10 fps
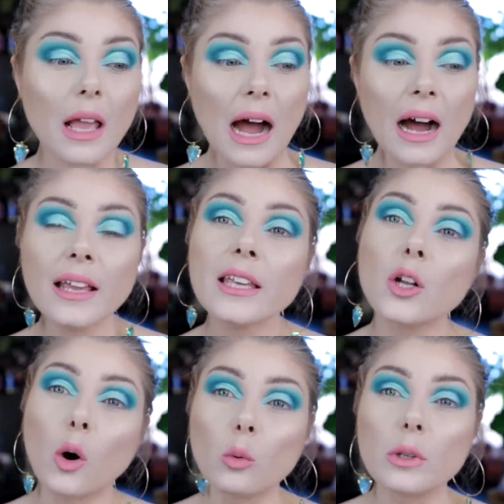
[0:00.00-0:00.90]
I
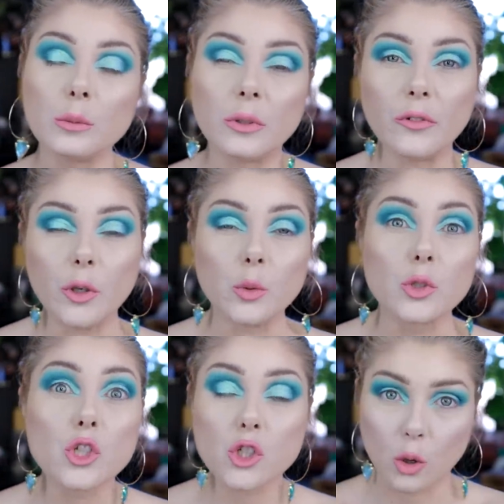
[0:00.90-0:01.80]
can only review
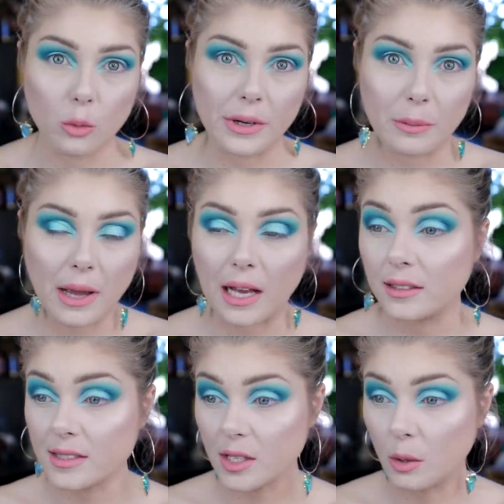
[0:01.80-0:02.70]
so many
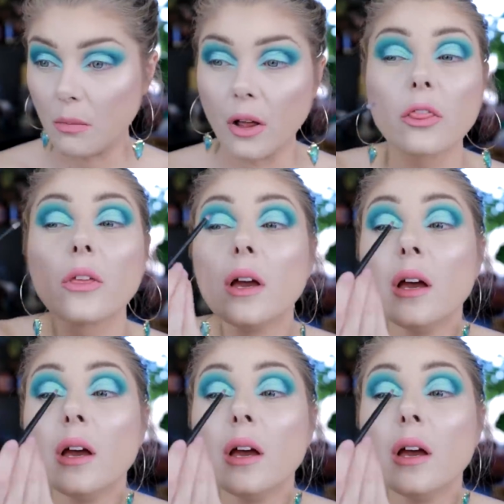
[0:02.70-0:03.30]
palettes a month.